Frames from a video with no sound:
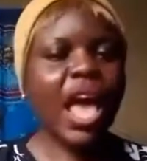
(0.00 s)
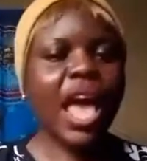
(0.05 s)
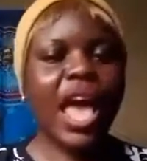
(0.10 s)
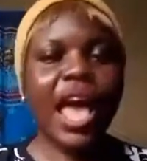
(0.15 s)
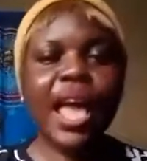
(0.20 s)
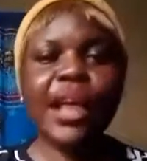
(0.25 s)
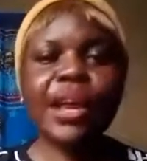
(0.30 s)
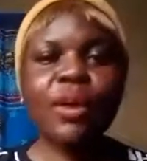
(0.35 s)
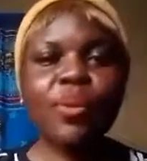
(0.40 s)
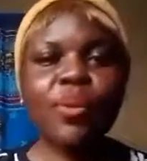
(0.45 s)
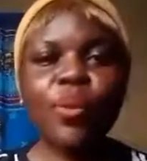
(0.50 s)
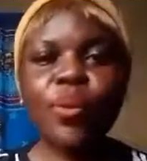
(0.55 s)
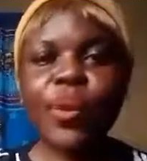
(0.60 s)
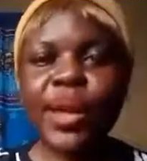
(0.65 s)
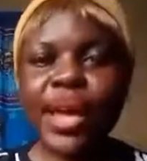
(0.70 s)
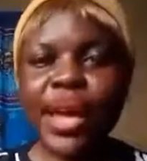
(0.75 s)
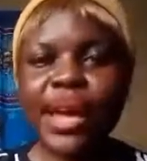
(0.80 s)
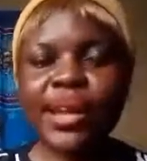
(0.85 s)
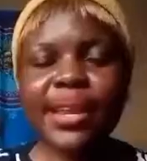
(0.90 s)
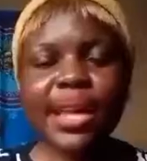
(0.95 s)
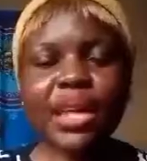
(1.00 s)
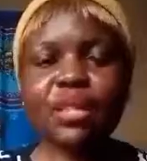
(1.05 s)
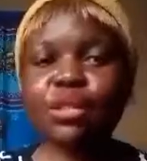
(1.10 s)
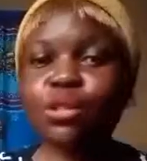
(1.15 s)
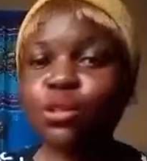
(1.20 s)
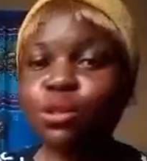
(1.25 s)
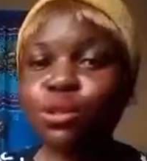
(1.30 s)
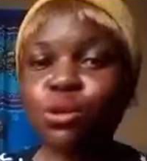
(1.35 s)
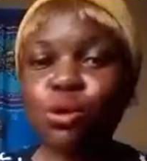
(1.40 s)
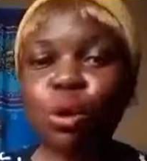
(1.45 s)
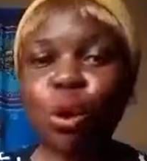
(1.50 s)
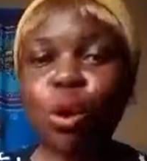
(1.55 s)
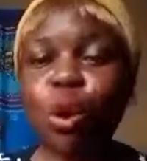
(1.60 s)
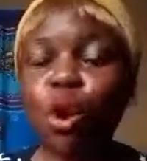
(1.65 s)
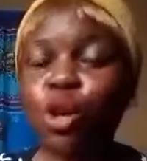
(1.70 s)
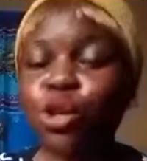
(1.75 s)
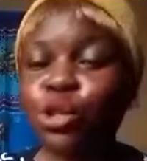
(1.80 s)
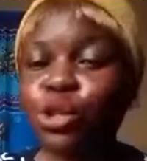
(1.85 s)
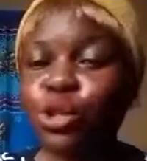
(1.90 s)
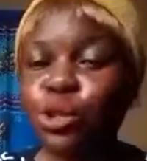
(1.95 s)
Anywhere that your
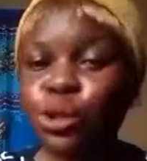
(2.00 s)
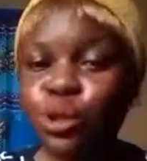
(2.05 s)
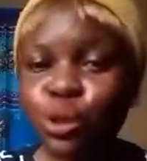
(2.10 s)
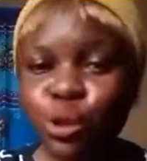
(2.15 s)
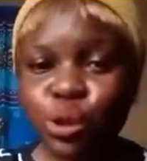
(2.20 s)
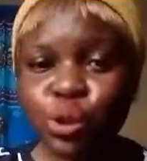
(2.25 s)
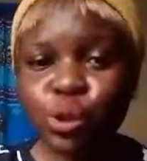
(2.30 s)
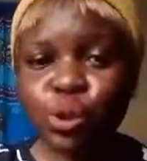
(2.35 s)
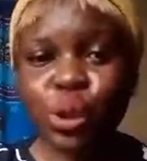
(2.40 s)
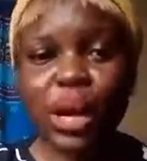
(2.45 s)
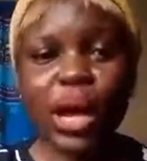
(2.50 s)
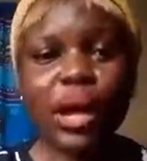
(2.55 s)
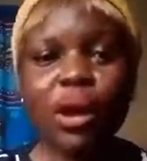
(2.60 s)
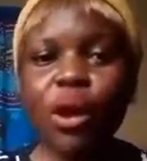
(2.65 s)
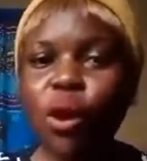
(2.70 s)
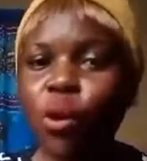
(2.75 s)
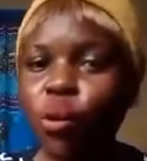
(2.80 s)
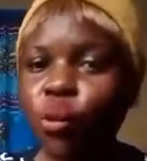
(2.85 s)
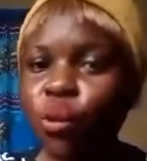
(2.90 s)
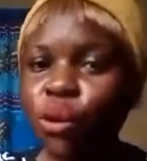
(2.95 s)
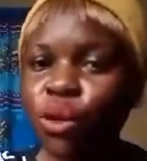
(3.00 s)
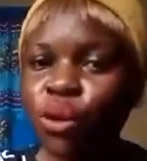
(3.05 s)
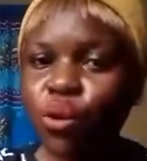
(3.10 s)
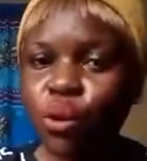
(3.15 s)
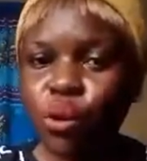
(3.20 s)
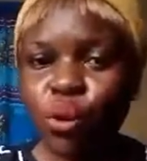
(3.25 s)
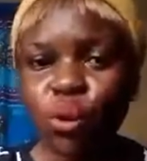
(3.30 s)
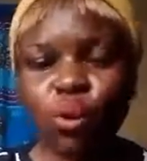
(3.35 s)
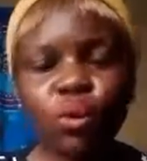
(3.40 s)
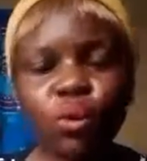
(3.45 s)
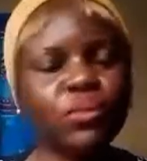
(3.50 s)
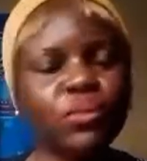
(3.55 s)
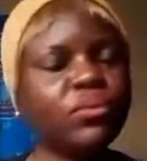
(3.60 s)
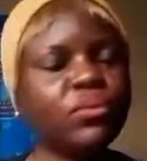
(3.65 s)
children will go,